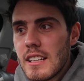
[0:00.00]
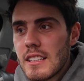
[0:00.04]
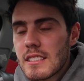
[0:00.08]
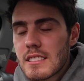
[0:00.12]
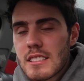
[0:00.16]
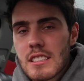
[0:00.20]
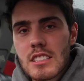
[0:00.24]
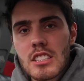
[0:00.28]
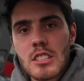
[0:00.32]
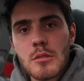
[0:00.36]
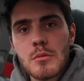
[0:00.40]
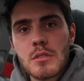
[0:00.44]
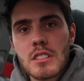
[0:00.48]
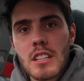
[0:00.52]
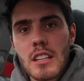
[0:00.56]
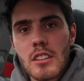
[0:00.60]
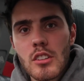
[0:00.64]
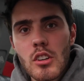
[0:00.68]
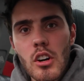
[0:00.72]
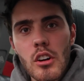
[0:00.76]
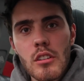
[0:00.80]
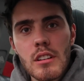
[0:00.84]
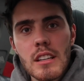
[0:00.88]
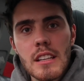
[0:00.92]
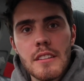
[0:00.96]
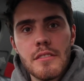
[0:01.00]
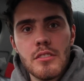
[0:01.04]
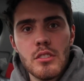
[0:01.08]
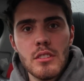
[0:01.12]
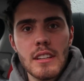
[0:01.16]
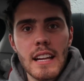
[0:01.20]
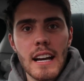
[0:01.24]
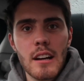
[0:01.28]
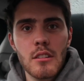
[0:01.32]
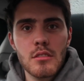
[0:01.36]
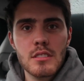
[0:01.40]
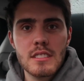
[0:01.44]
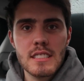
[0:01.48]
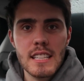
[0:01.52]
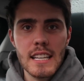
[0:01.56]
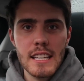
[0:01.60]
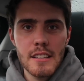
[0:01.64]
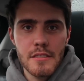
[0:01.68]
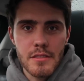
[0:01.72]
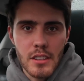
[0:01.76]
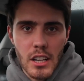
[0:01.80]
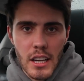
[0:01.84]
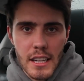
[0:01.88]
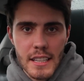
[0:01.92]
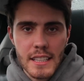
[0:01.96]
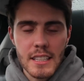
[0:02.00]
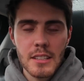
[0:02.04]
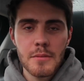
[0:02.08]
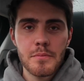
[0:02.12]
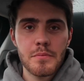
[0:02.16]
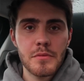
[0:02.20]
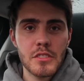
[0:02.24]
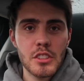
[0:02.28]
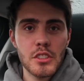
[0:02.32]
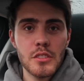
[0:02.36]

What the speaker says: So she was like, not only have you now saved, like,